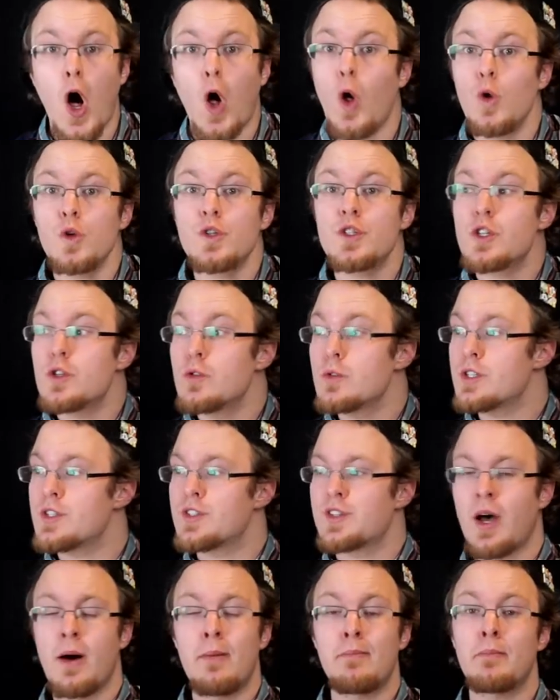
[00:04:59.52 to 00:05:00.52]
Also,
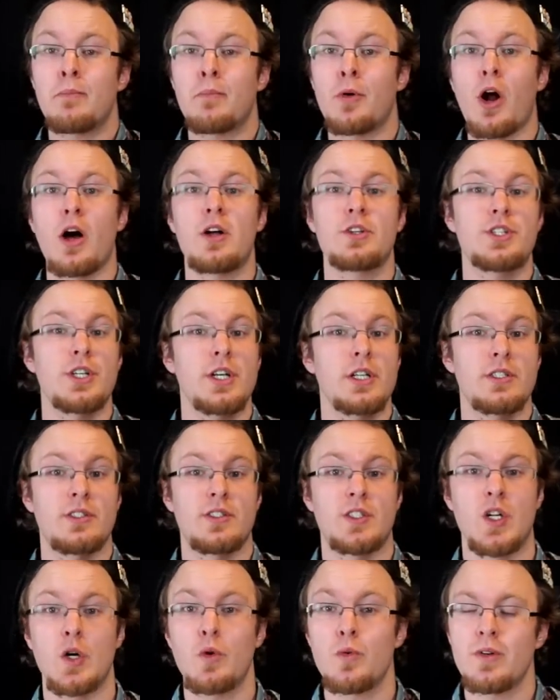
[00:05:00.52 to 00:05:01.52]
some projects
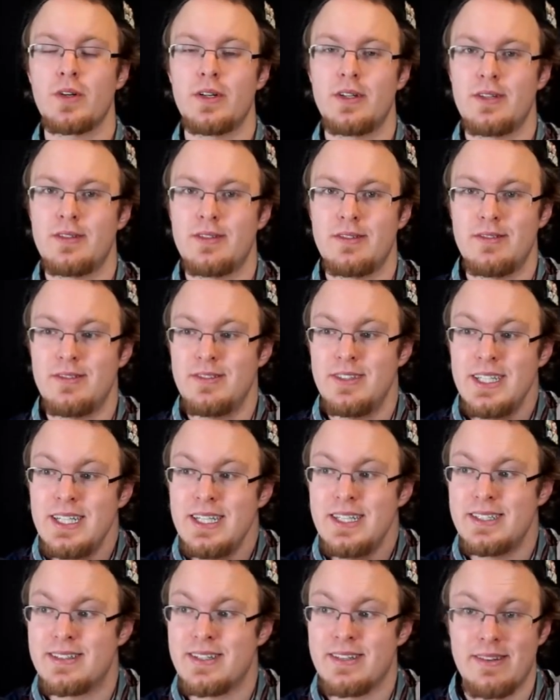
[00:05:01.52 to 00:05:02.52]
don't
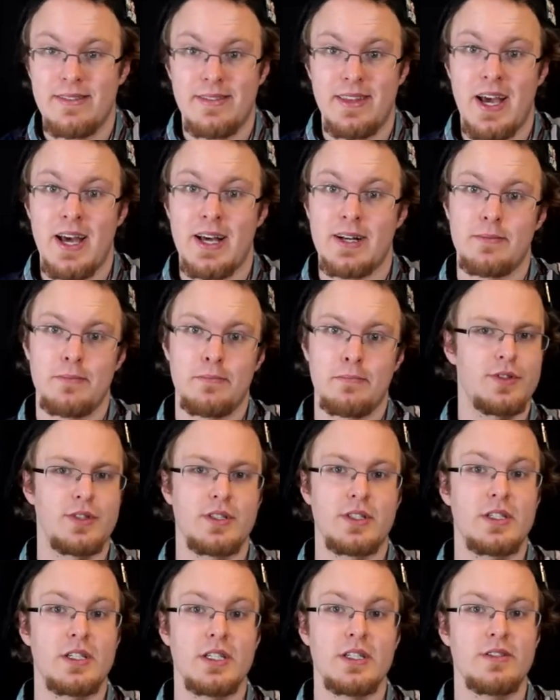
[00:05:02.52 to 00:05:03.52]
need that
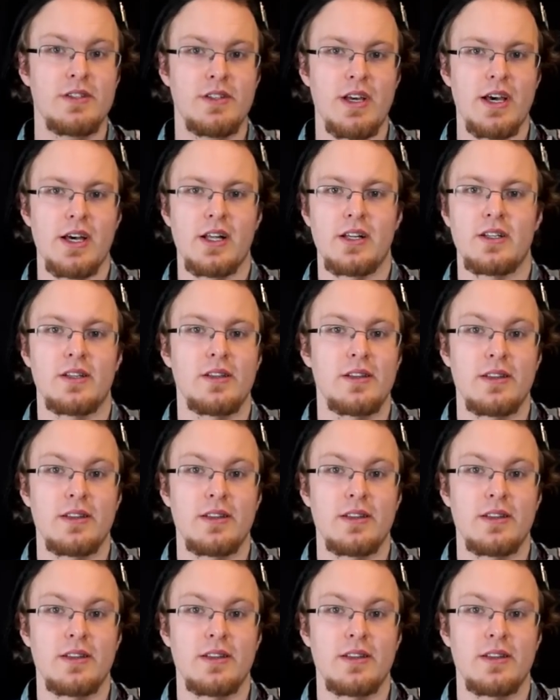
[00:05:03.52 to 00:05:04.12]
detail